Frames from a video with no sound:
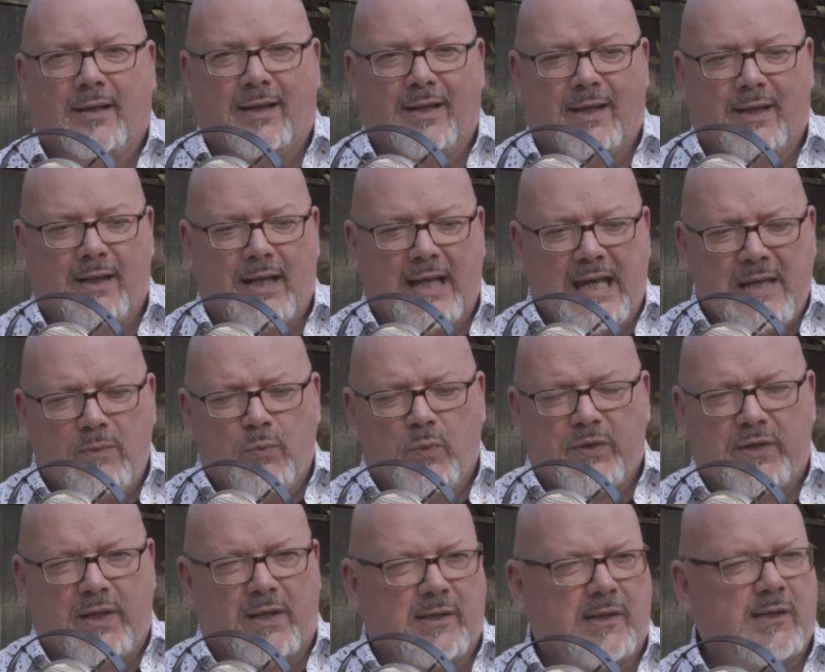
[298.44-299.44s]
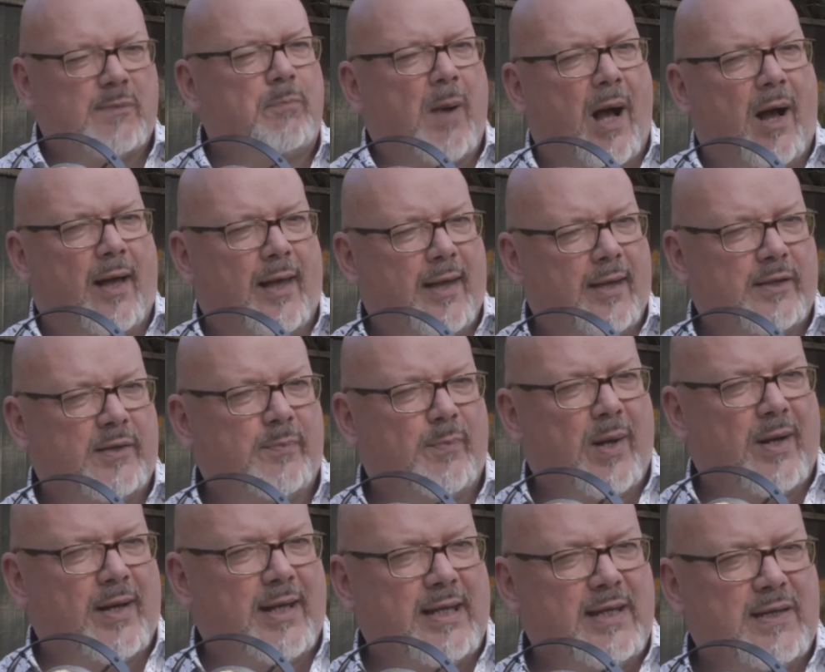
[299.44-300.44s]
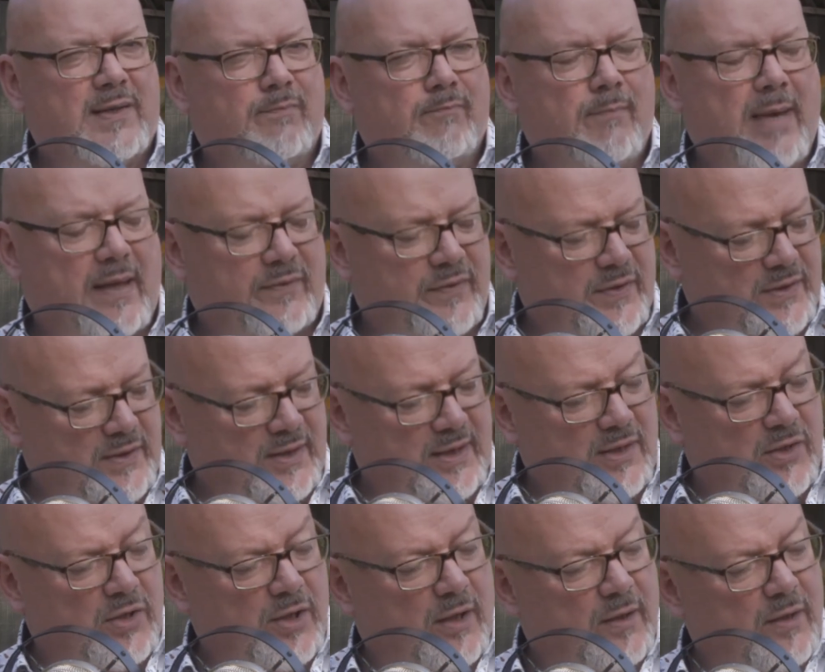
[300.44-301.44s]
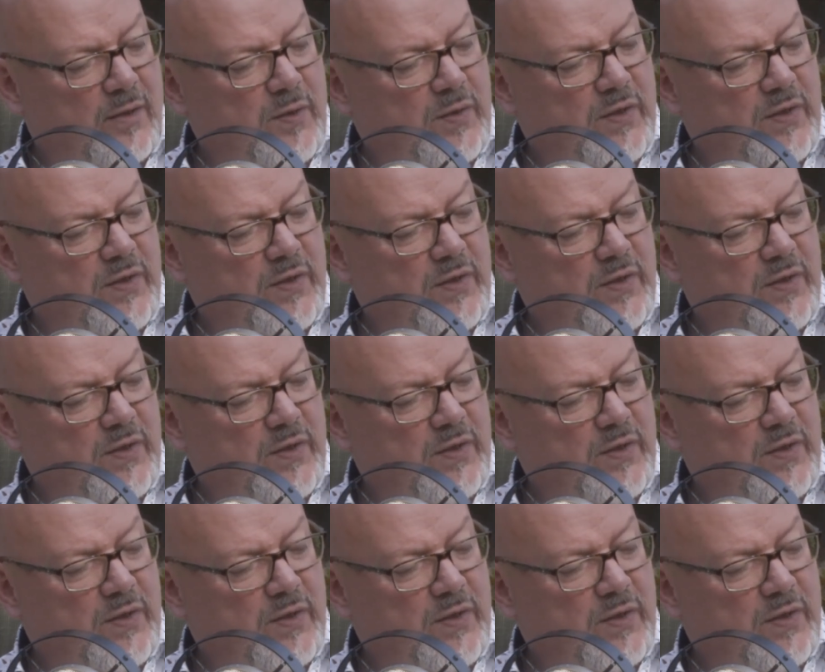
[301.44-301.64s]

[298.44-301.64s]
And he was inspired by his maths teacher who